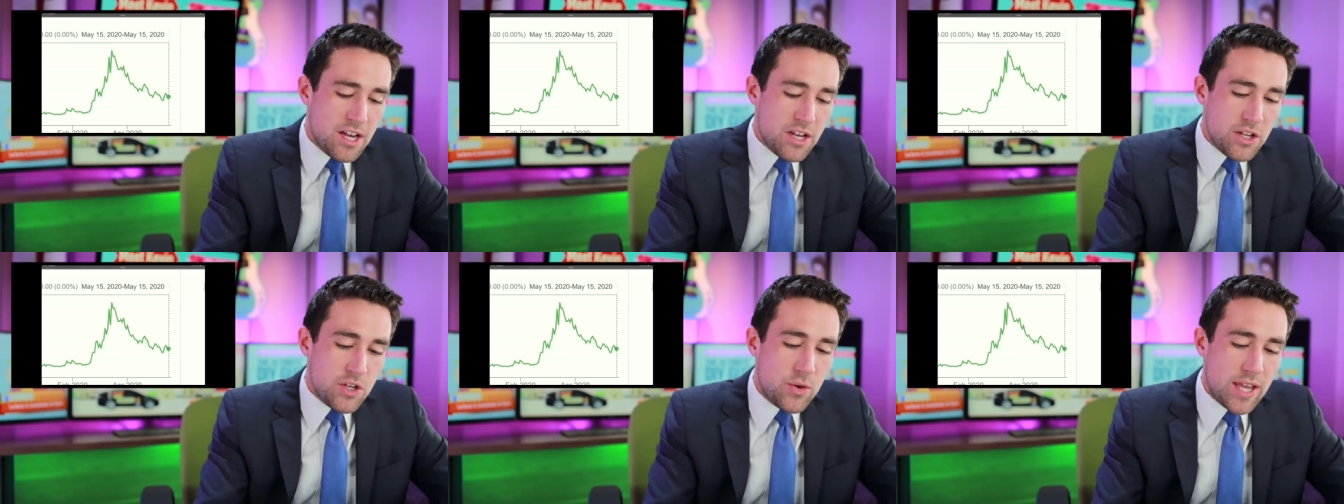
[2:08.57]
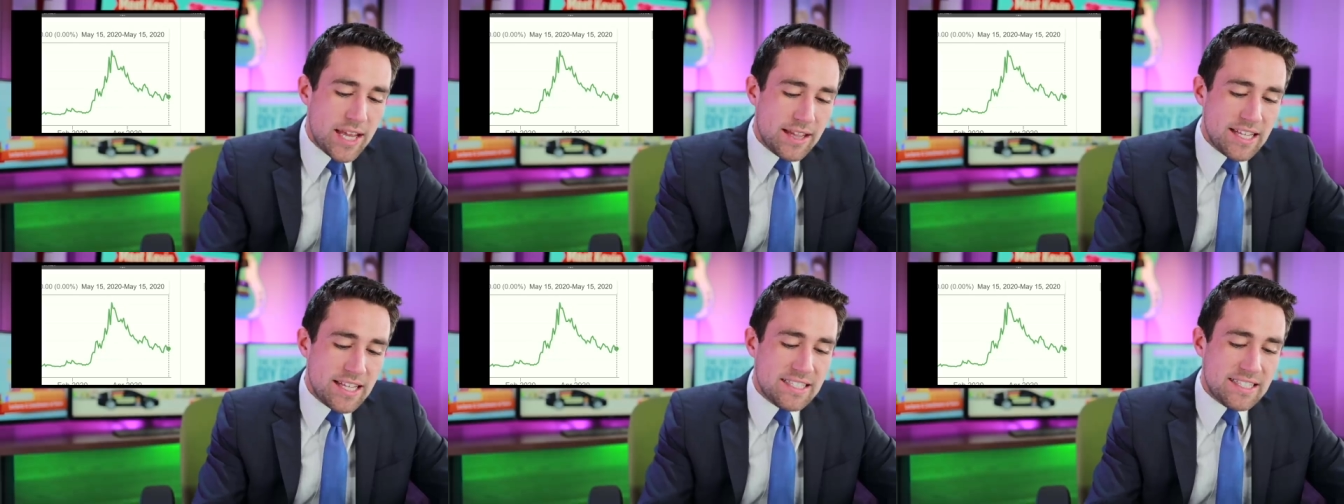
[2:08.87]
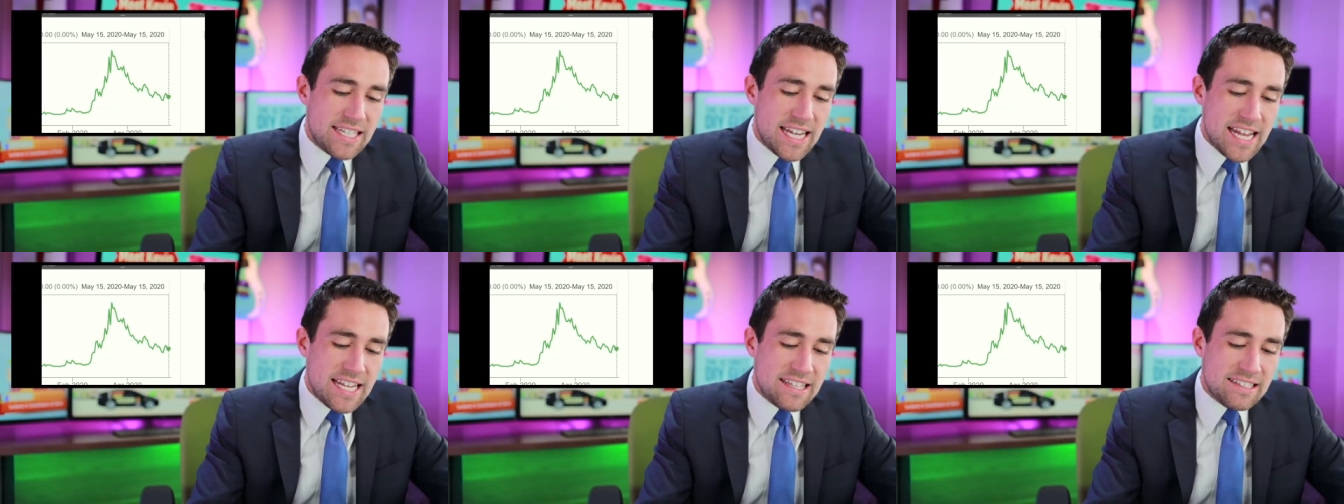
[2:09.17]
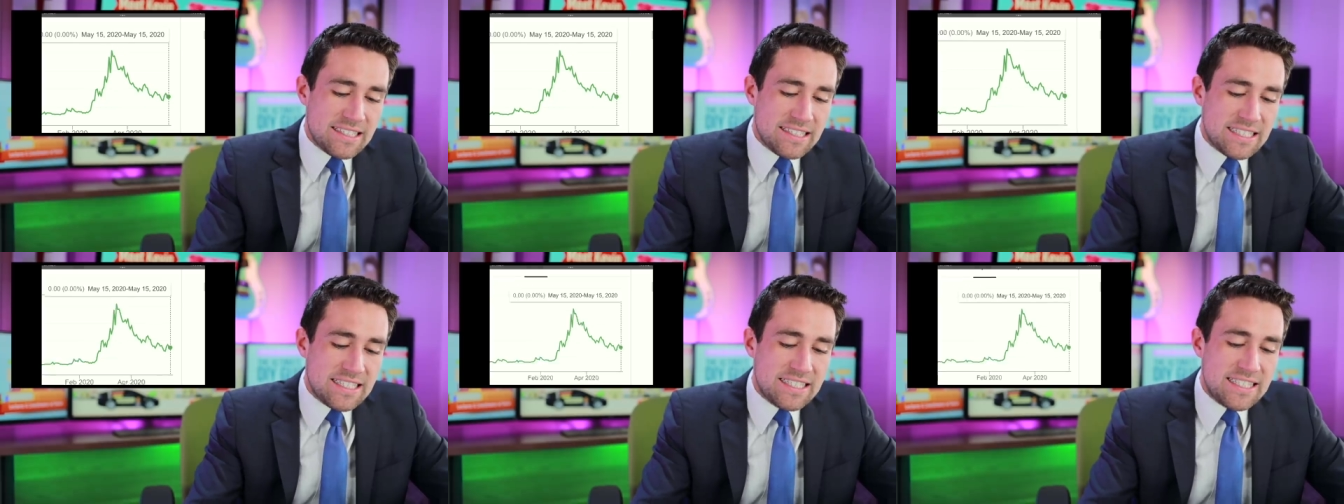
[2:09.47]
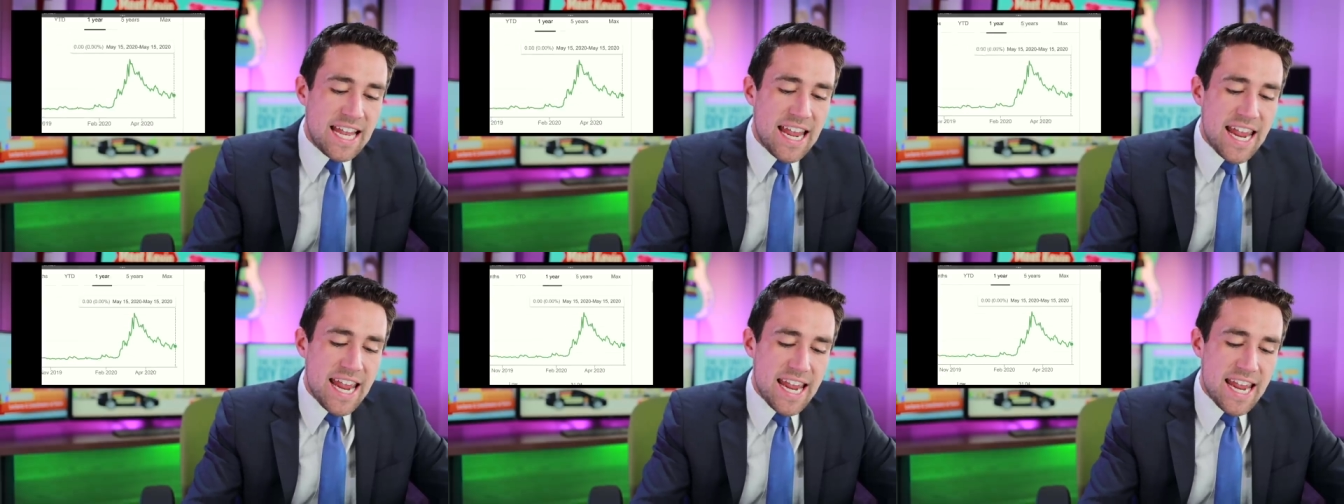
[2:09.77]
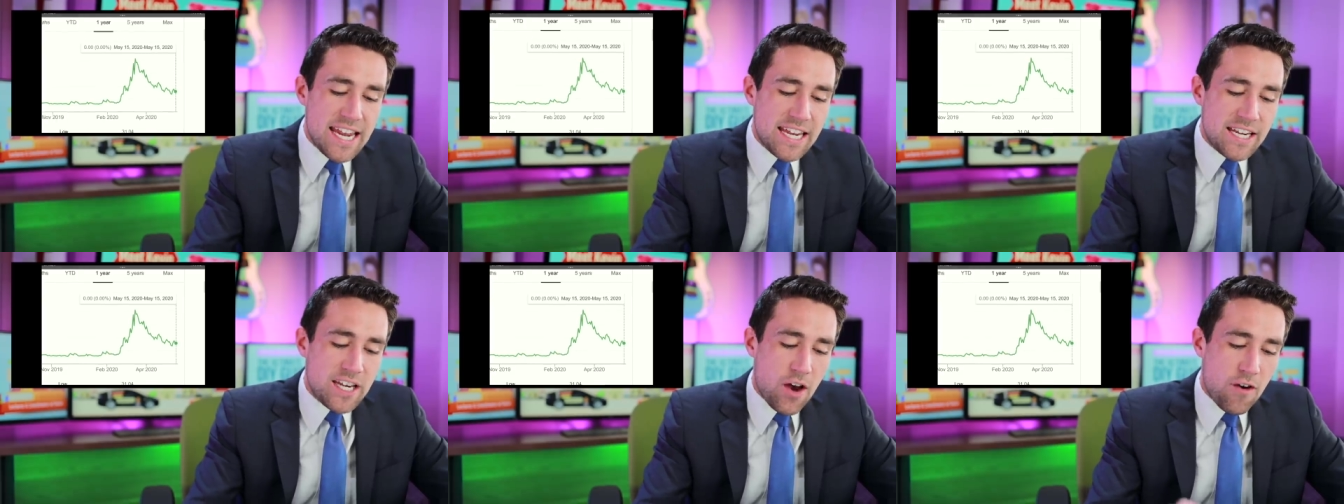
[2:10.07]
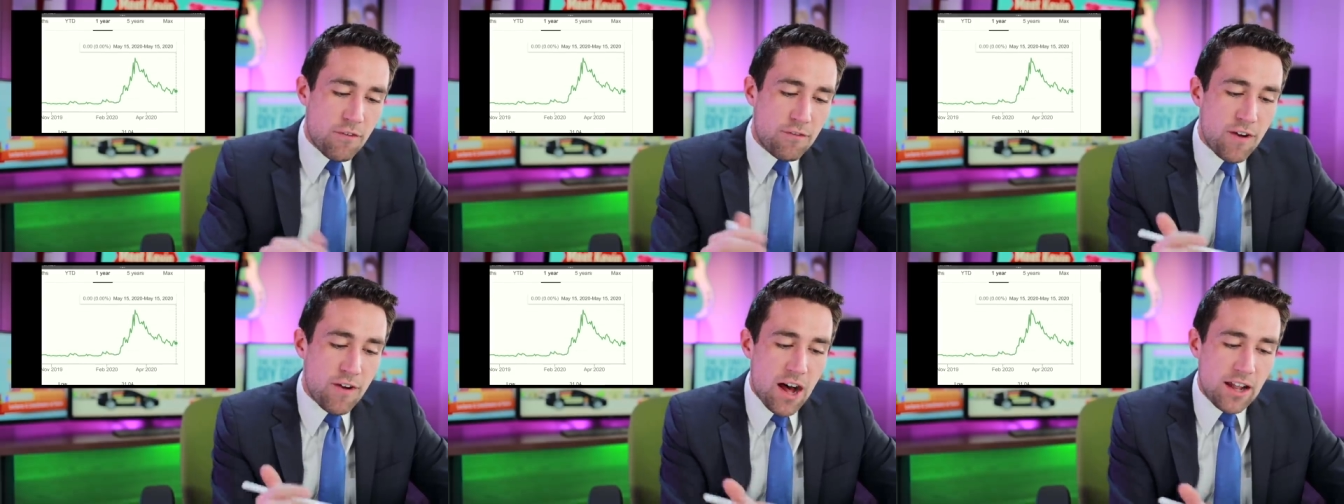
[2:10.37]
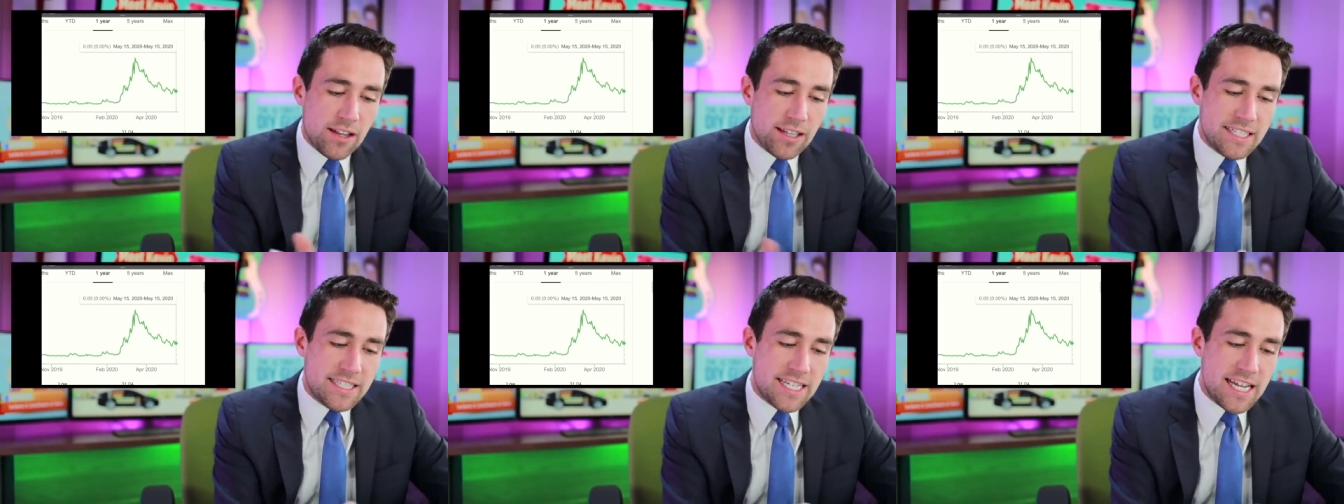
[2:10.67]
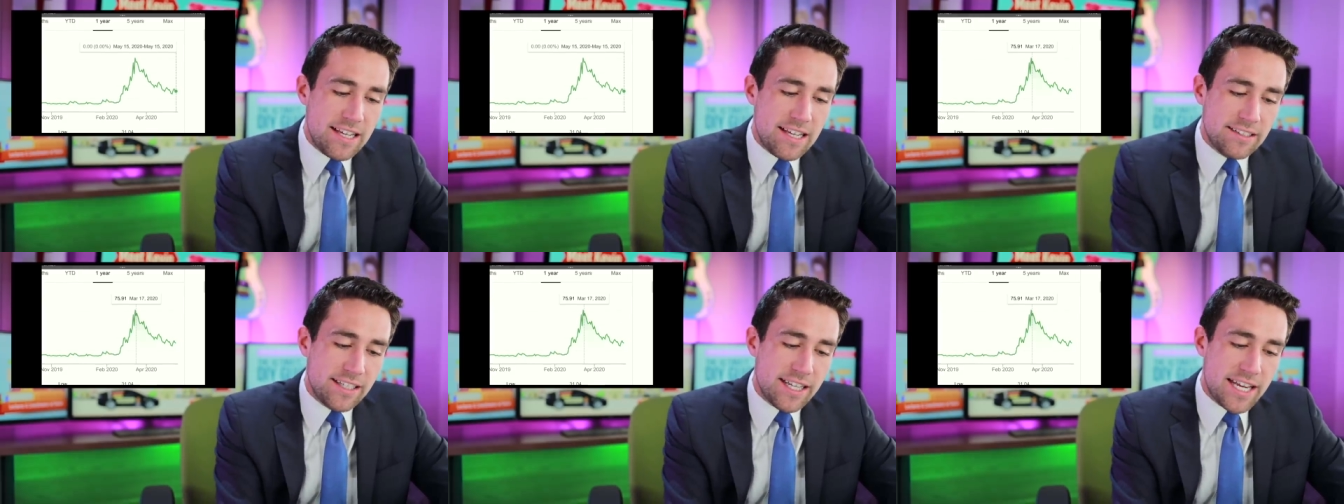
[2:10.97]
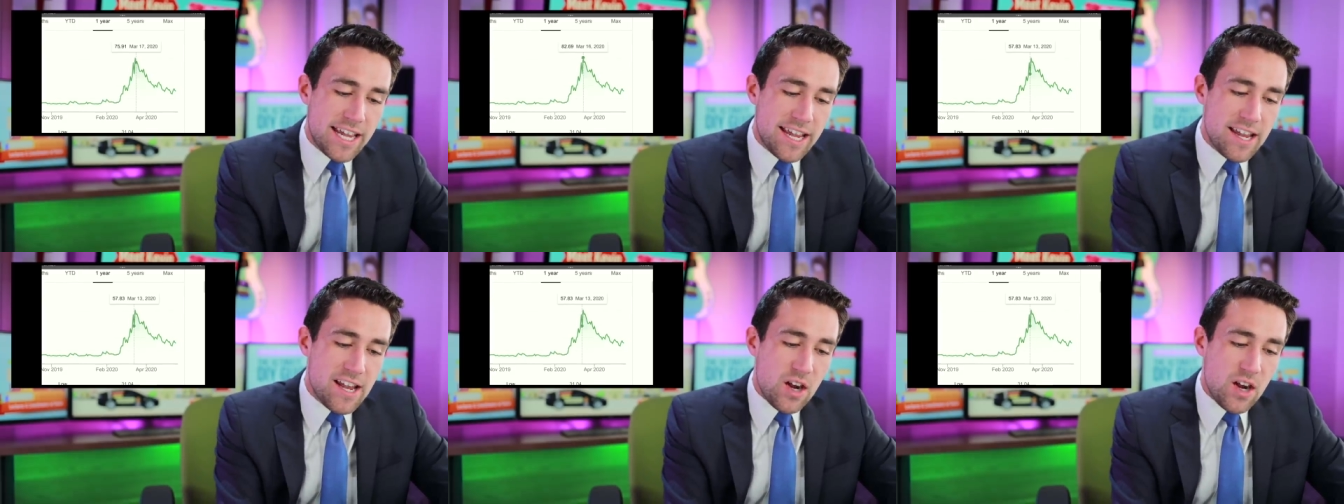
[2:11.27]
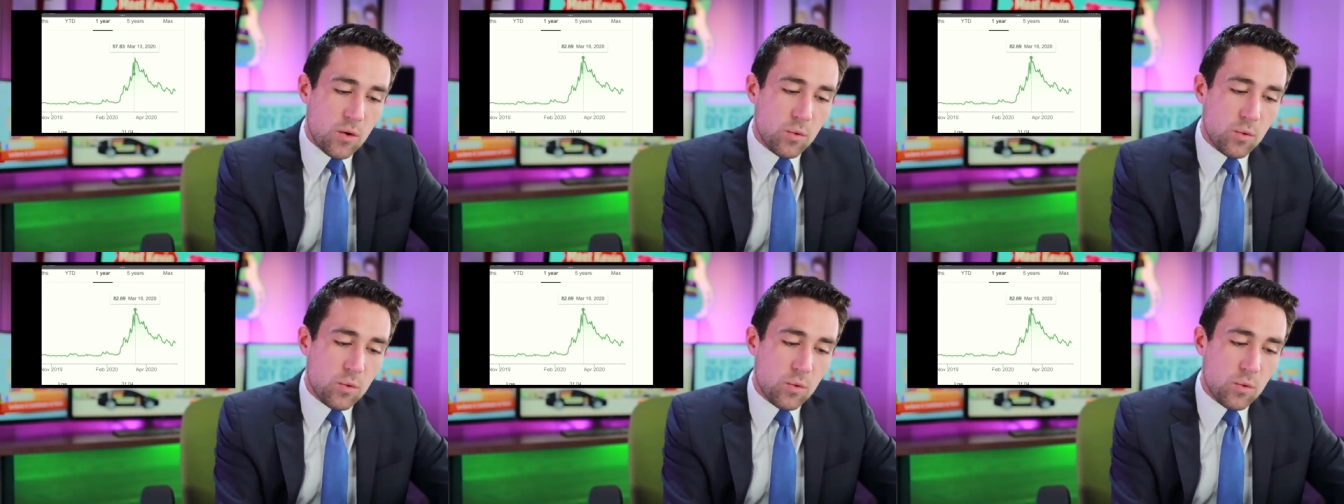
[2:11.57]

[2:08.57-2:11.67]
you get this insane volatility